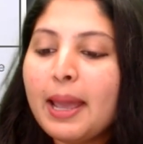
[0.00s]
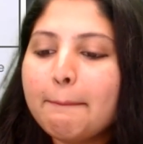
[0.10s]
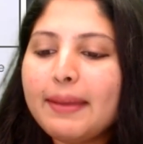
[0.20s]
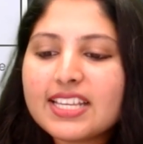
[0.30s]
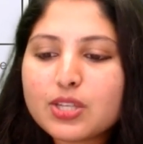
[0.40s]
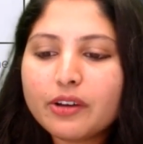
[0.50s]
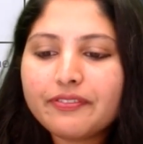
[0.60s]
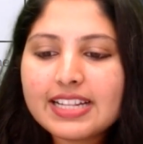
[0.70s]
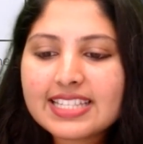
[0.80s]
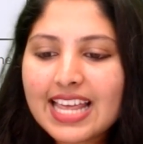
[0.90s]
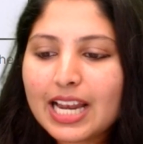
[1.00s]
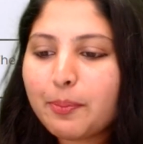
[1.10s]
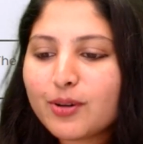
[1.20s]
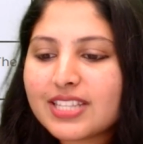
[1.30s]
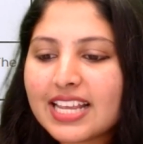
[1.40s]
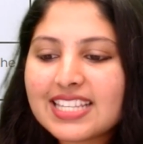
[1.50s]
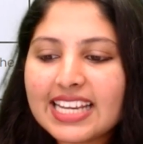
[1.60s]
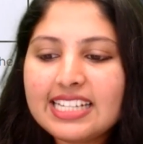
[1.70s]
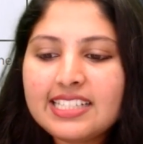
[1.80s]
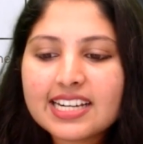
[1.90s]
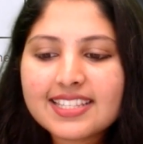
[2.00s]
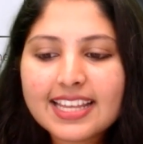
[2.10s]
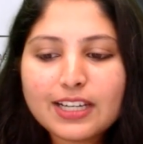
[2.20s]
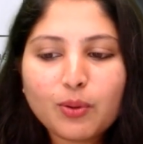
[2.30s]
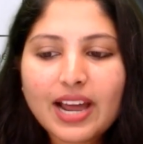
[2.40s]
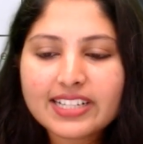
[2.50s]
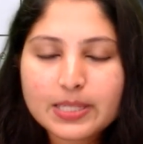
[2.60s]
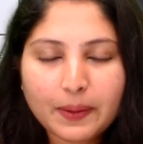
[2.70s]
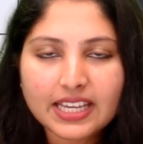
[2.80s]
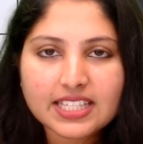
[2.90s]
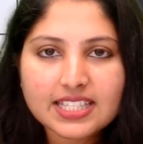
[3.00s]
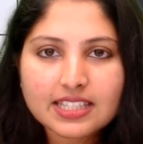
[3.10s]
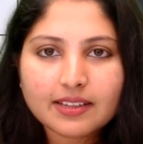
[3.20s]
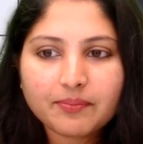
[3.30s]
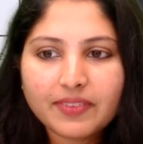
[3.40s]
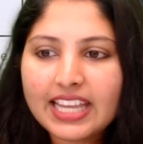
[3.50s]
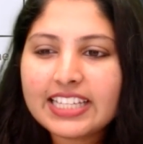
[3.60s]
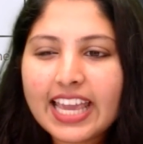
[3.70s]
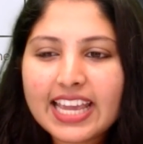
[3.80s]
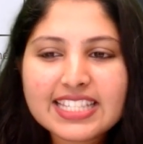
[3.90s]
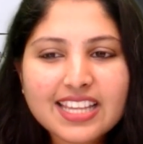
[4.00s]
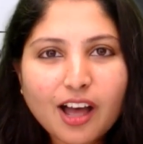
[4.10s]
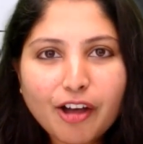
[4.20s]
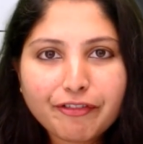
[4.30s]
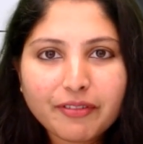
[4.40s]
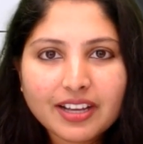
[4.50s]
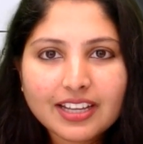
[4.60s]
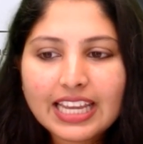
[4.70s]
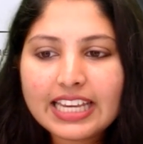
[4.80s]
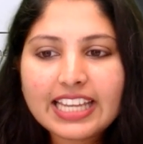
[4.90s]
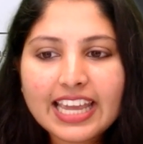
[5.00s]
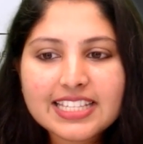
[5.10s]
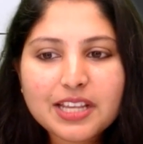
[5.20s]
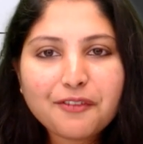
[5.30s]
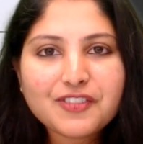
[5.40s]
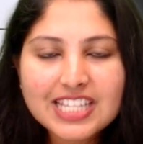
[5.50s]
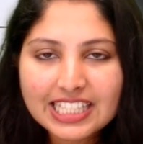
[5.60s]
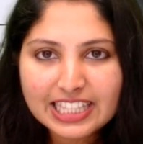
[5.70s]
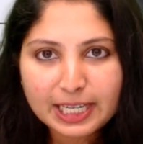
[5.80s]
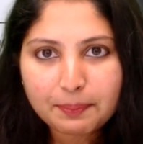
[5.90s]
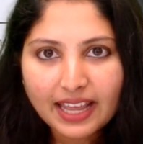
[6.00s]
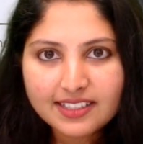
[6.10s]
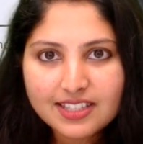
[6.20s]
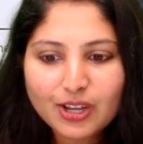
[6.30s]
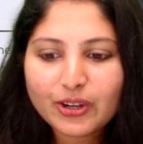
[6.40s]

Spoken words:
Mesophyll cell possess intercellular space in case of C3 plants.